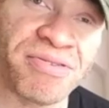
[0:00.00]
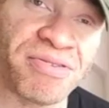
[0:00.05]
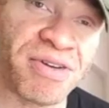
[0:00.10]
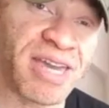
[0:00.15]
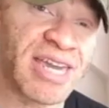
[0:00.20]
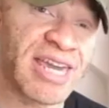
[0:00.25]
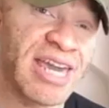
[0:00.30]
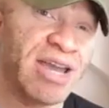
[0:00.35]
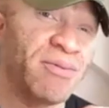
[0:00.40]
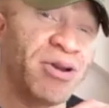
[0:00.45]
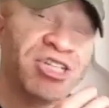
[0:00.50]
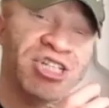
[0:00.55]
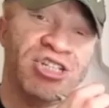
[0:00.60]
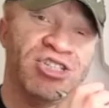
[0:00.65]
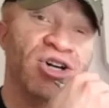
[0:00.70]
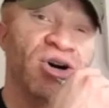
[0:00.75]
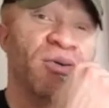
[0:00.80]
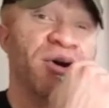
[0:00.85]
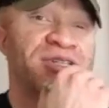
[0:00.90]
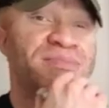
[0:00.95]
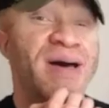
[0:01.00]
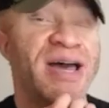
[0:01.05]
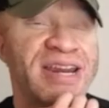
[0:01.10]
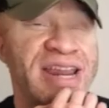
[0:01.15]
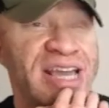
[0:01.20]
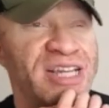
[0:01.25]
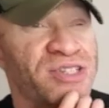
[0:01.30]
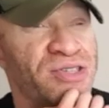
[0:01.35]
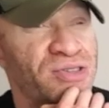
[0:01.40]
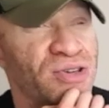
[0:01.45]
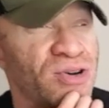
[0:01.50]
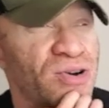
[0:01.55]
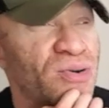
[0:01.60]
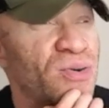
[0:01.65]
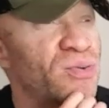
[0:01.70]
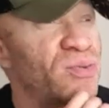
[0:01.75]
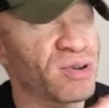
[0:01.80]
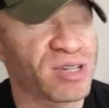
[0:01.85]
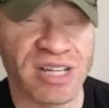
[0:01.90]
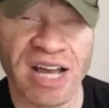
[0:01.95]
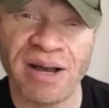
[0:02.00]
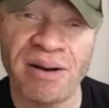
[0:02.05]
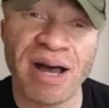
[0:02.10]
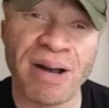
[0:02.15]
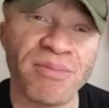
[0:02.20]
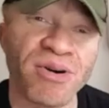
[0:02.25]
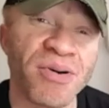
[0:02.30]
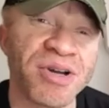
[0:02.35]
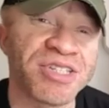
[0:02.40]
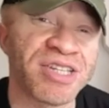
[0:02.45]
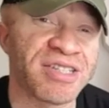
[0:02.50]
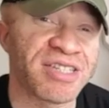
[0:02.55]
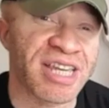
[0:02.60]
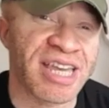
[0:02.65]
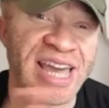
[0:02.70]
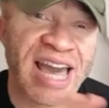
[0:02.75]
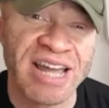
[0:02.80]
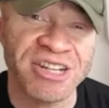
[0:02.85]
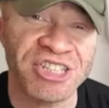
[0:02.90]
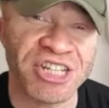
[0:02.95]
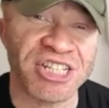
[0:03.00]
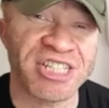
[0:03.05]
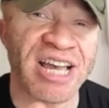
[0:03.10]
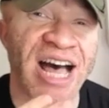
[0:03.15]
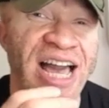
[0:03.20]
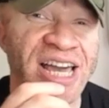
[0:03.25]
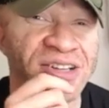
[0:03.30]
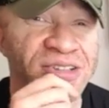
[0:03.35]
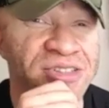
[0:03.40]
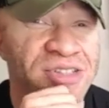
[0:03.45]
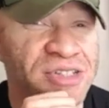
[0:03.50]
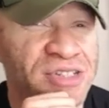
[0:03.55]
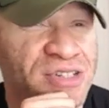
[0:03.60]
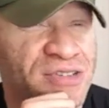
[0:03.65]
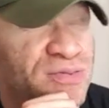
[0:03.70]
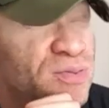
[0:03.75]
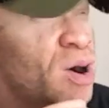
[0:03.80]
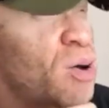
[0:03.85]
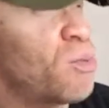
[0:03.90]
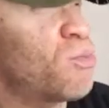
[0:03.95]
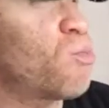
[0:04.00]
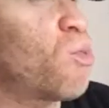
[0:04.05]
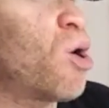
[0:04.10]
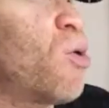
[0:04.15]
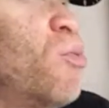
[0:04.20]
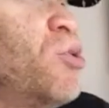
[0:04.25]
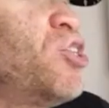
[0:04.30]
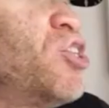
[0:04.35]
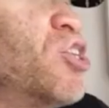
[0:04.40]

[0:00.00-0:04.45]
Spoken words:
thinking, which is always my next thought, because I'm always into catchy titles and stuff. What would